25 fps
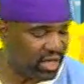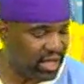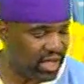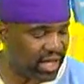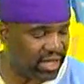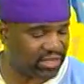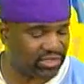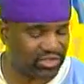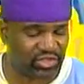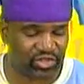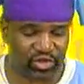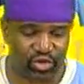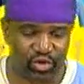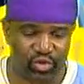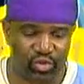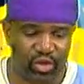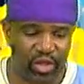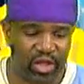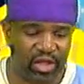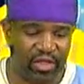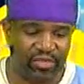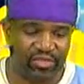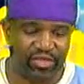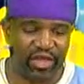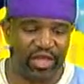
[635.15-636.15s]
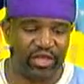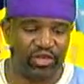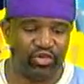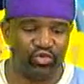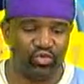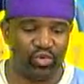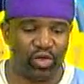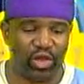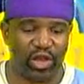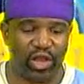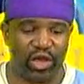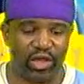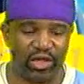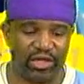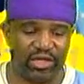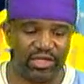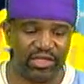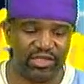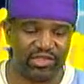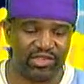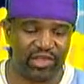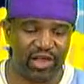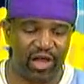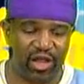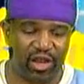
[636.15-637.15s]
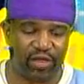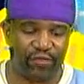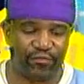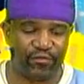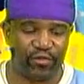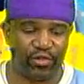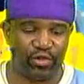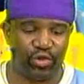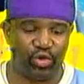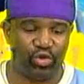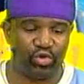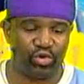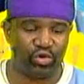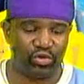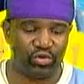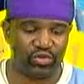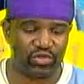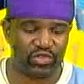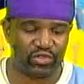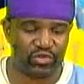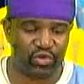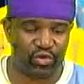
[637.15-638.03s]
And so they do a lot of these colorful logos.